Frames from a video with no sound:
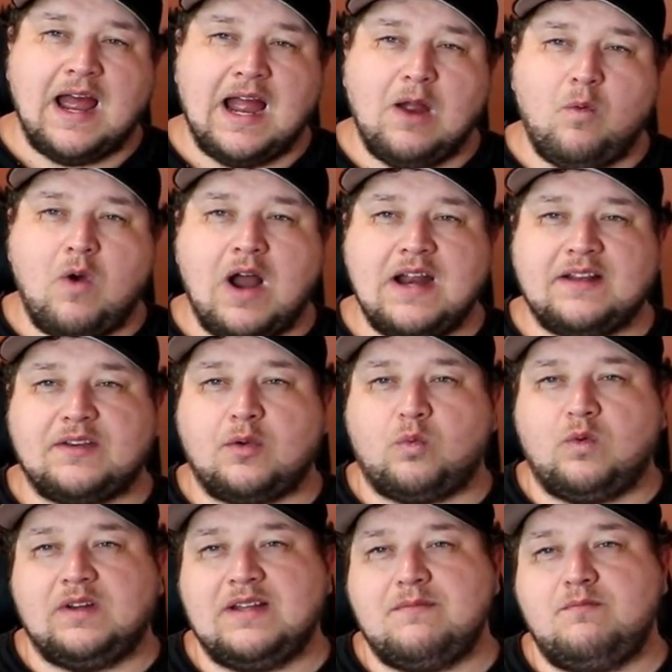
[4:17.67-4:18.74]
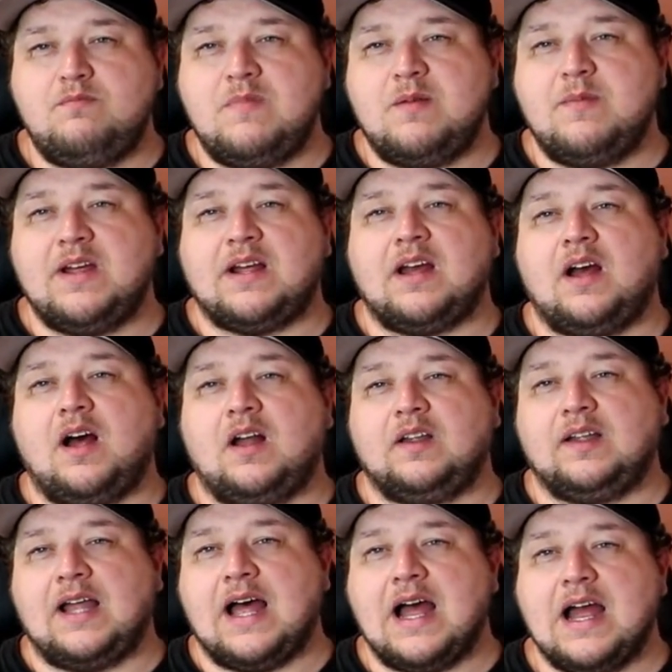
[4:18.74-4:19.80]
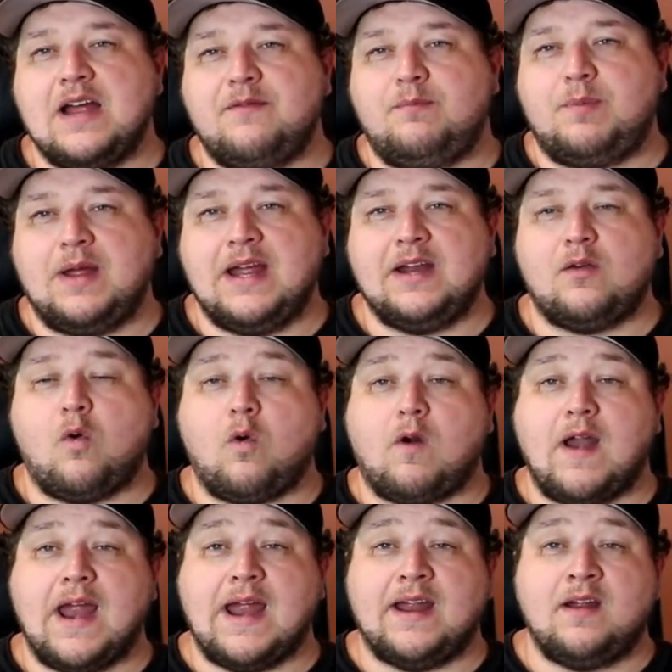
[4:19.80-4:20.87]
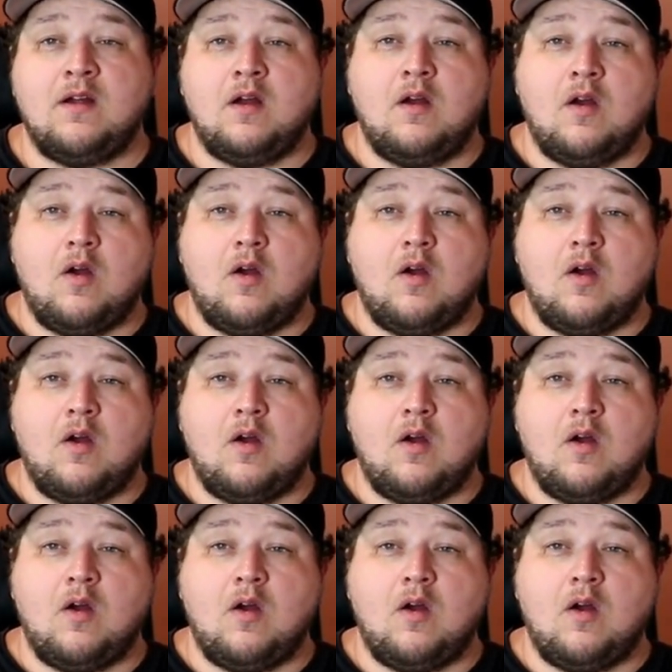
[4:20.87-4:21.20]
I want it to really mimic a live bait or a